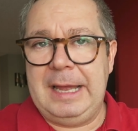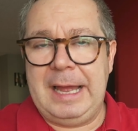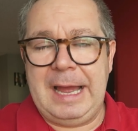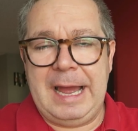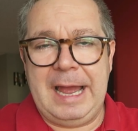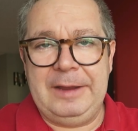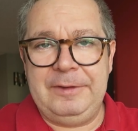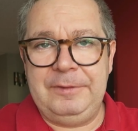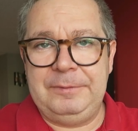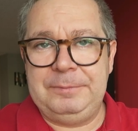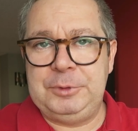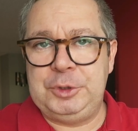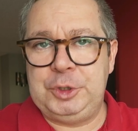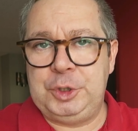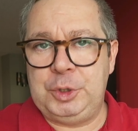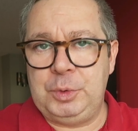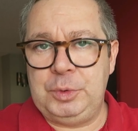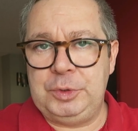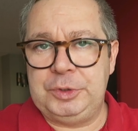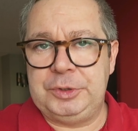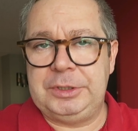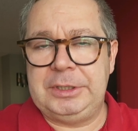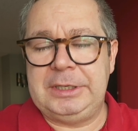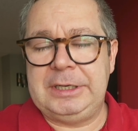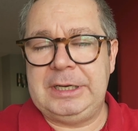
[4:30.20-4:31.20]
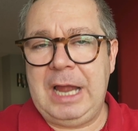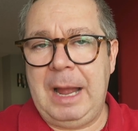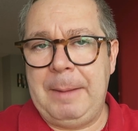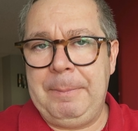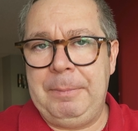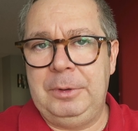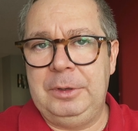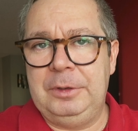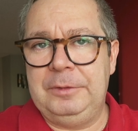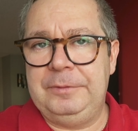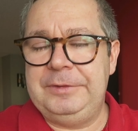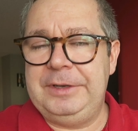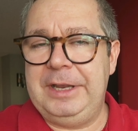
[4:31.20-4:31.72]
I choose a
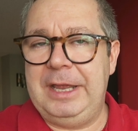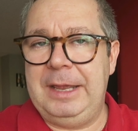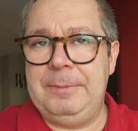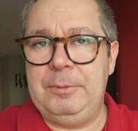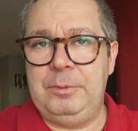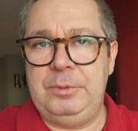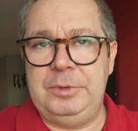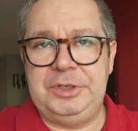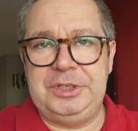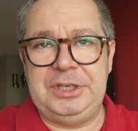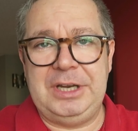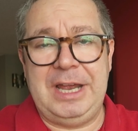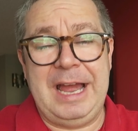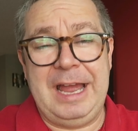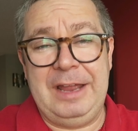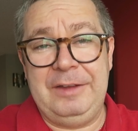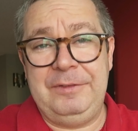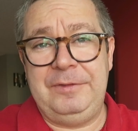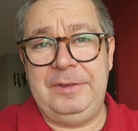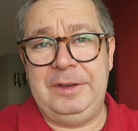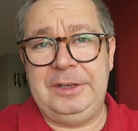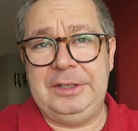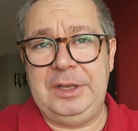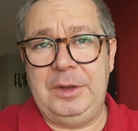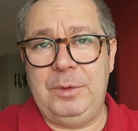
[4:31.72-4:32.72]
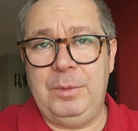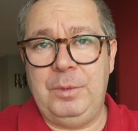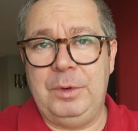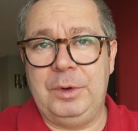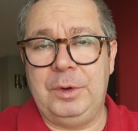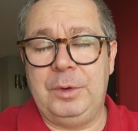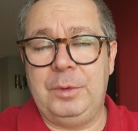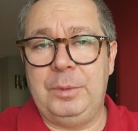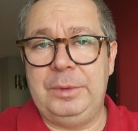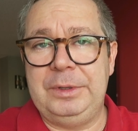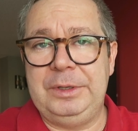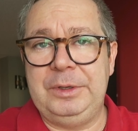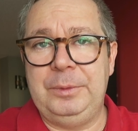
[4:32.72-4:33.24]
couple of them, which I think they
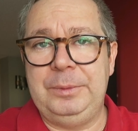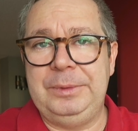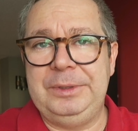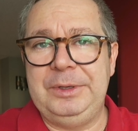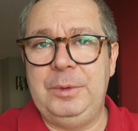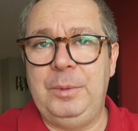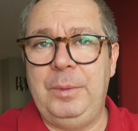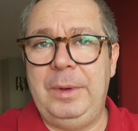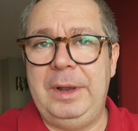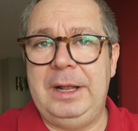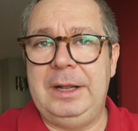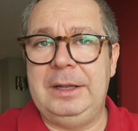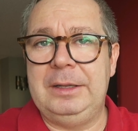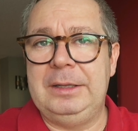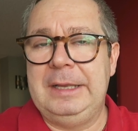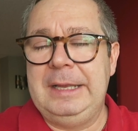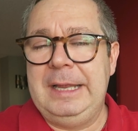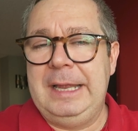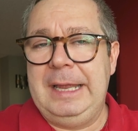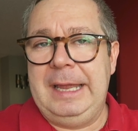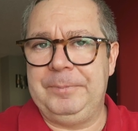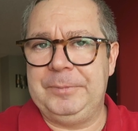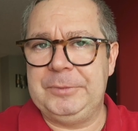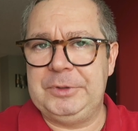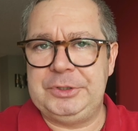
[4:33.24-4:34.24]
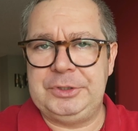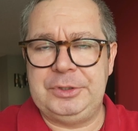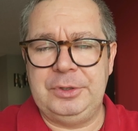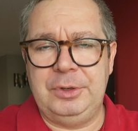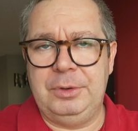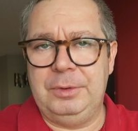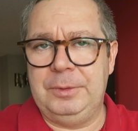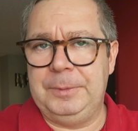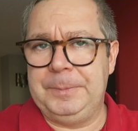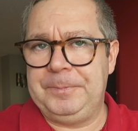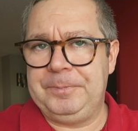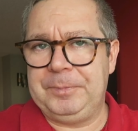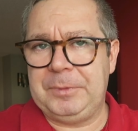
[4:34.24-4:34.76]
work really, really well.
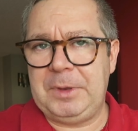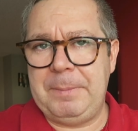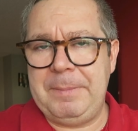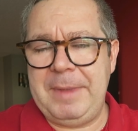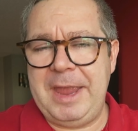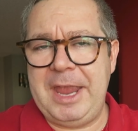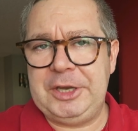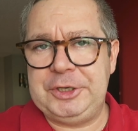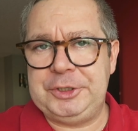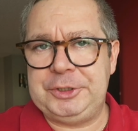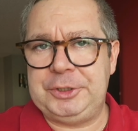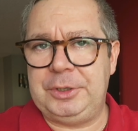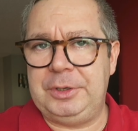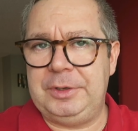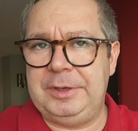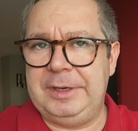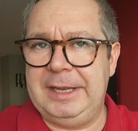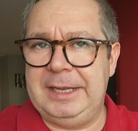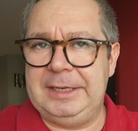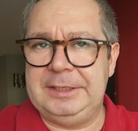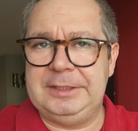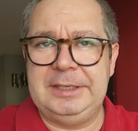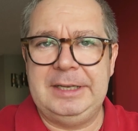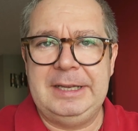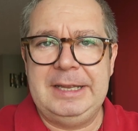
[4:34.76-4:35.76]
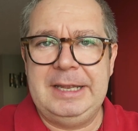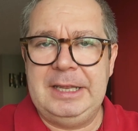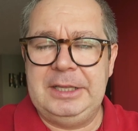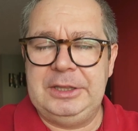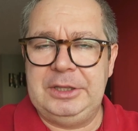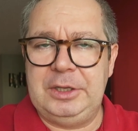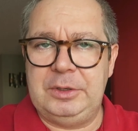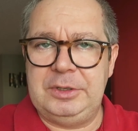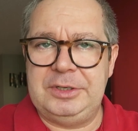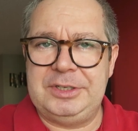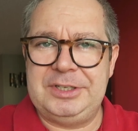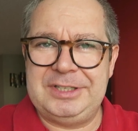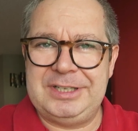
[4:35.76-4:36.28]
So make sure that
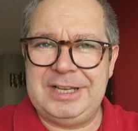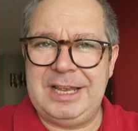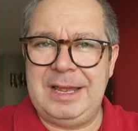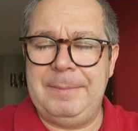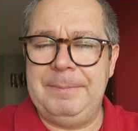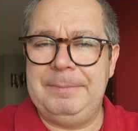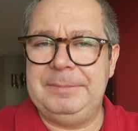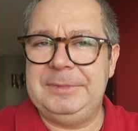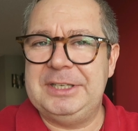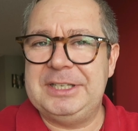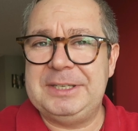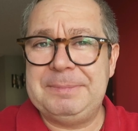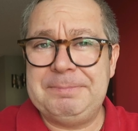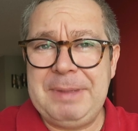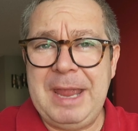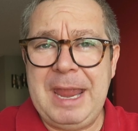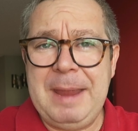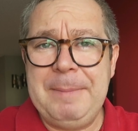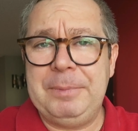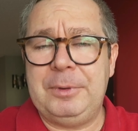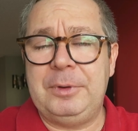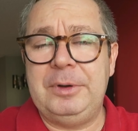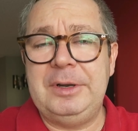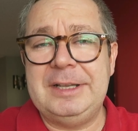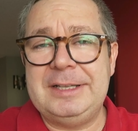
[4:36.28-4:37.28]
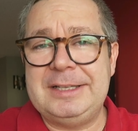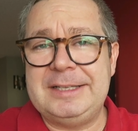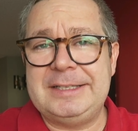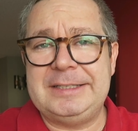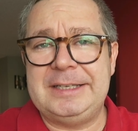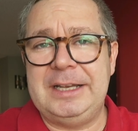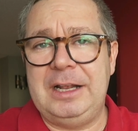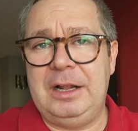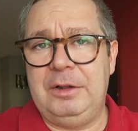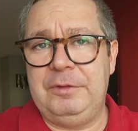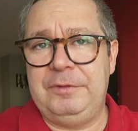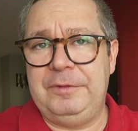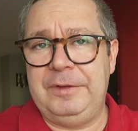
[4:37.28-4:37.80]
there's some, this paper
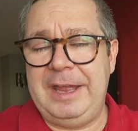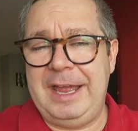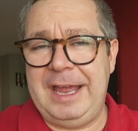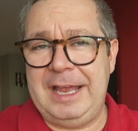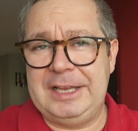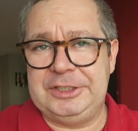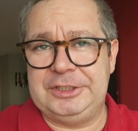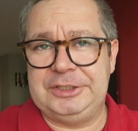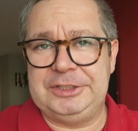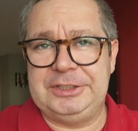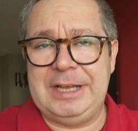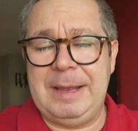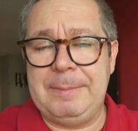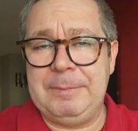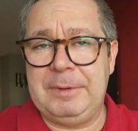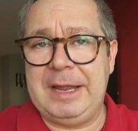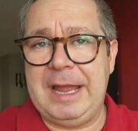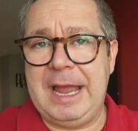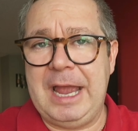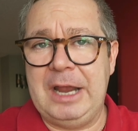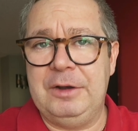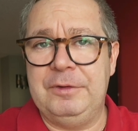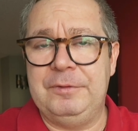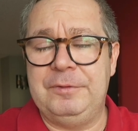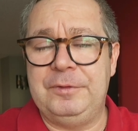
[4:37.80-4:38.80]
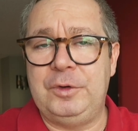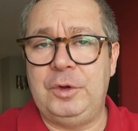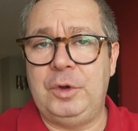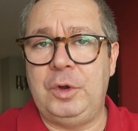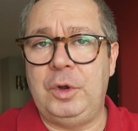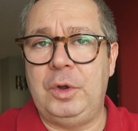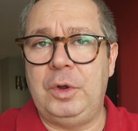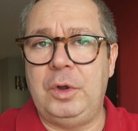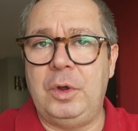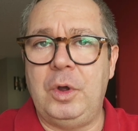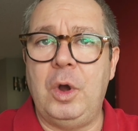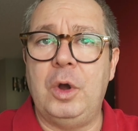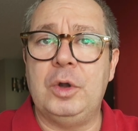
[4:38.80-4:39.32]
itself has some kind of
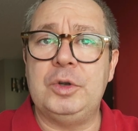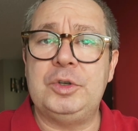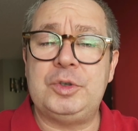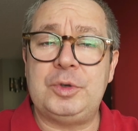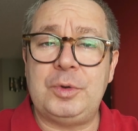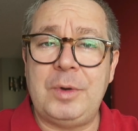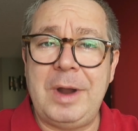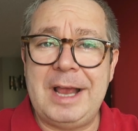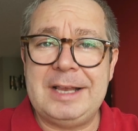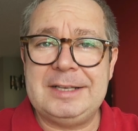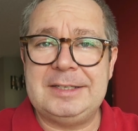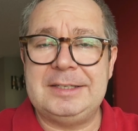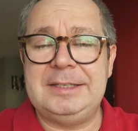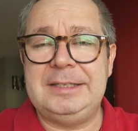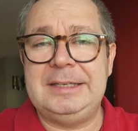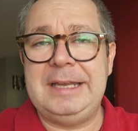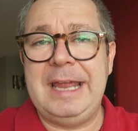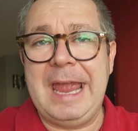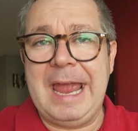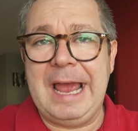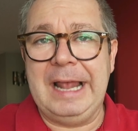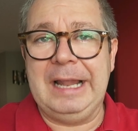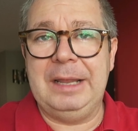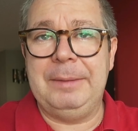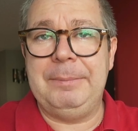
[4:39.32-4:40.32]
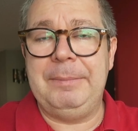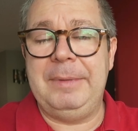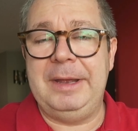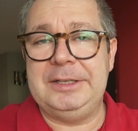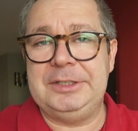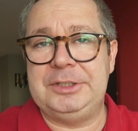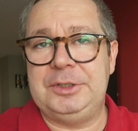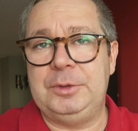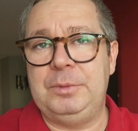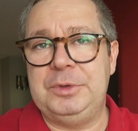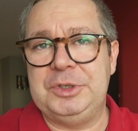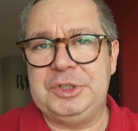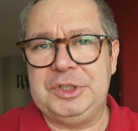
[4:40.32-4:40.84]
contrasty
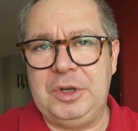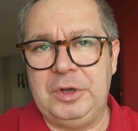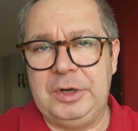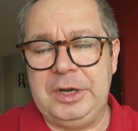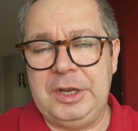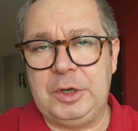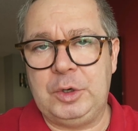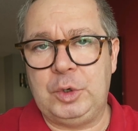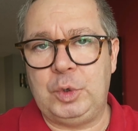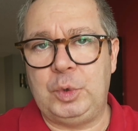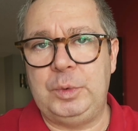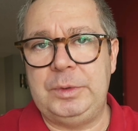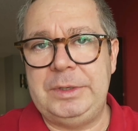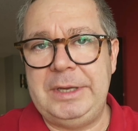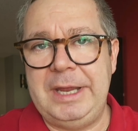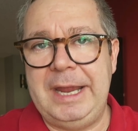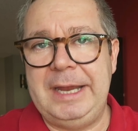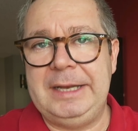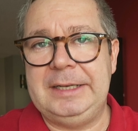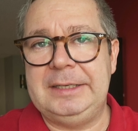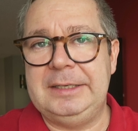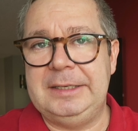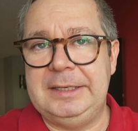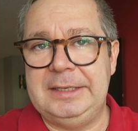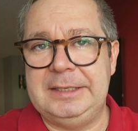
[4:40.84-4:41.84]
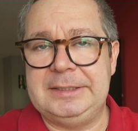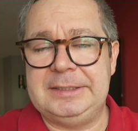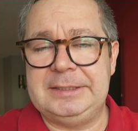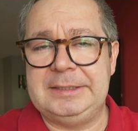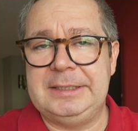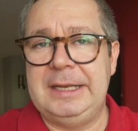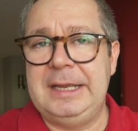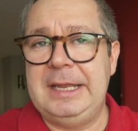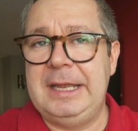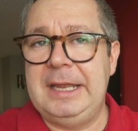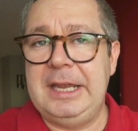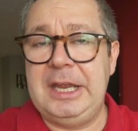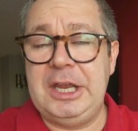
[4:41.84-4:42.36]
elements which gonna create this
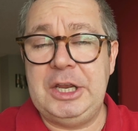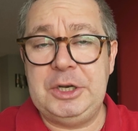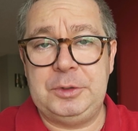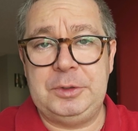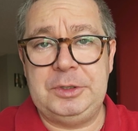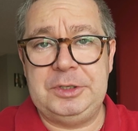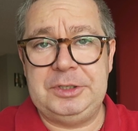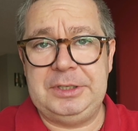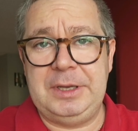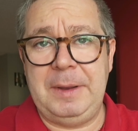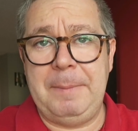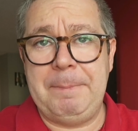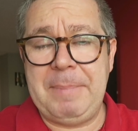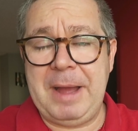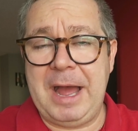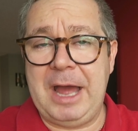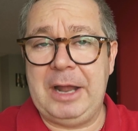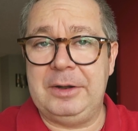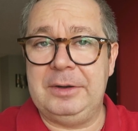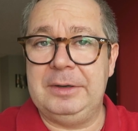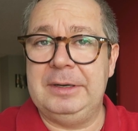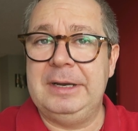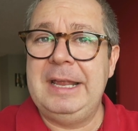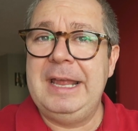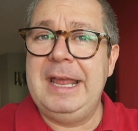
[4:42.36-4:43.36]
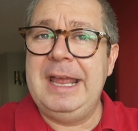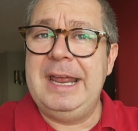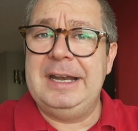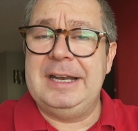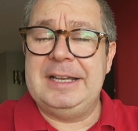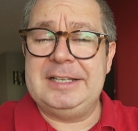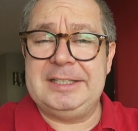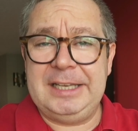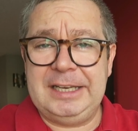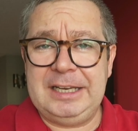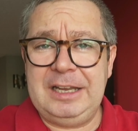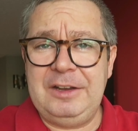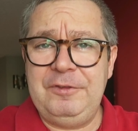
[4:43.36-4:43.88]
interesting pattern.
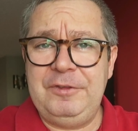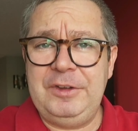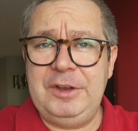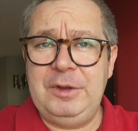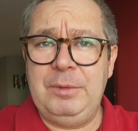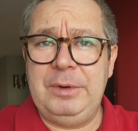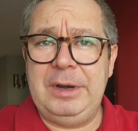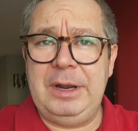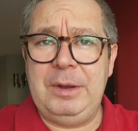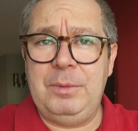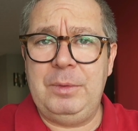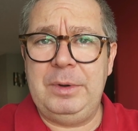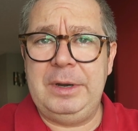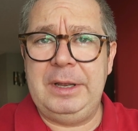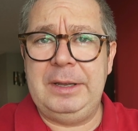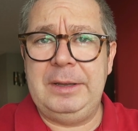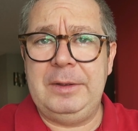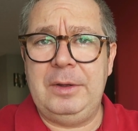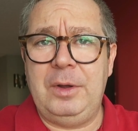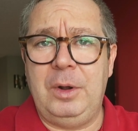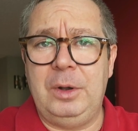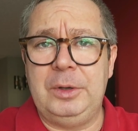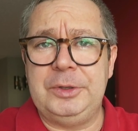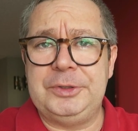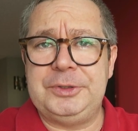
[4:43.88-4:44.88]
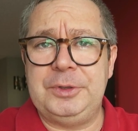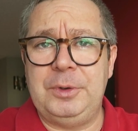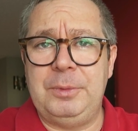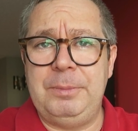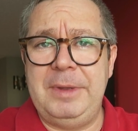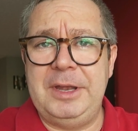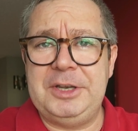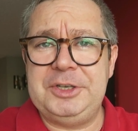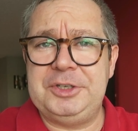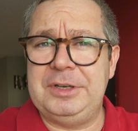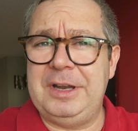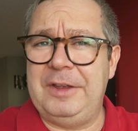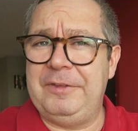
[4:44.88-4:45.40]
The second thing what I wanna also
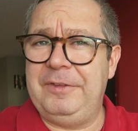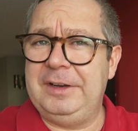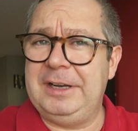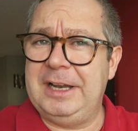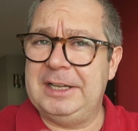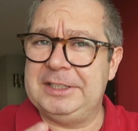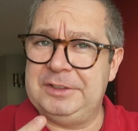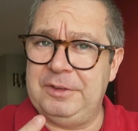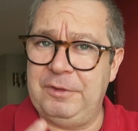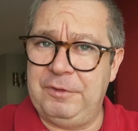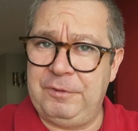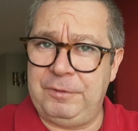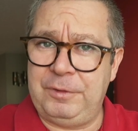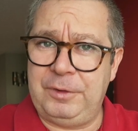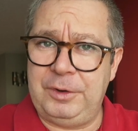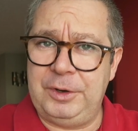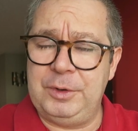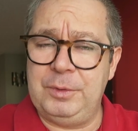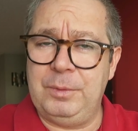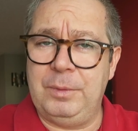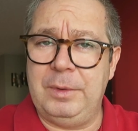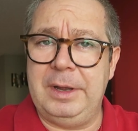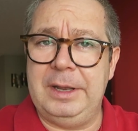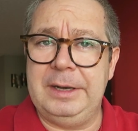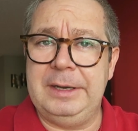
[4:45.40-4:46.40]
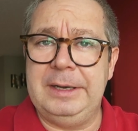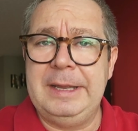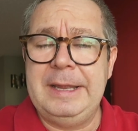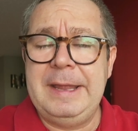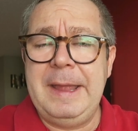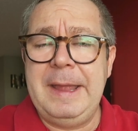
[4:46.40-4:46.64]
mention, I think that's the third one,